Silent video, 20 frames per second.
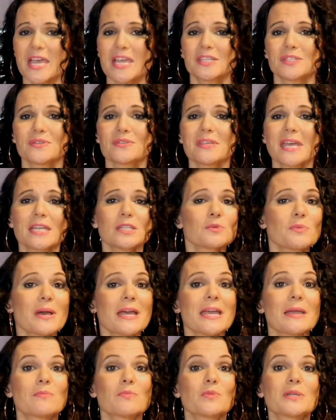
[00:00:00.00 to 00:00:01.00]
so that's why
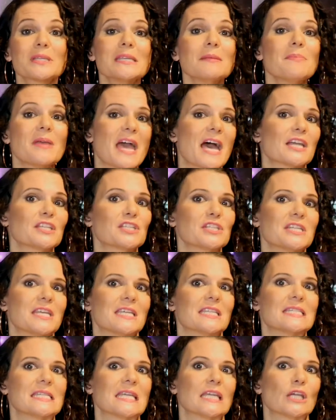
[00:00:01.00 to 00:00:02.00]
I'm really
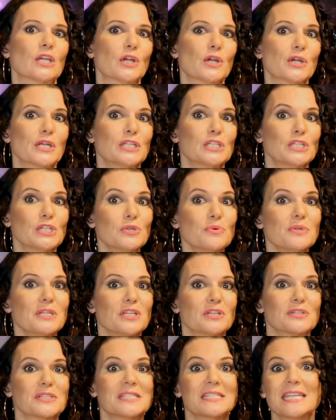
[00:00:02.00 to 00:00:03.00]
passionate to encourage you in
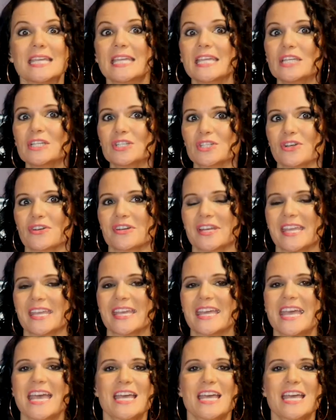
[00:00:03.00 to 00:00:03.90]
your singing journey.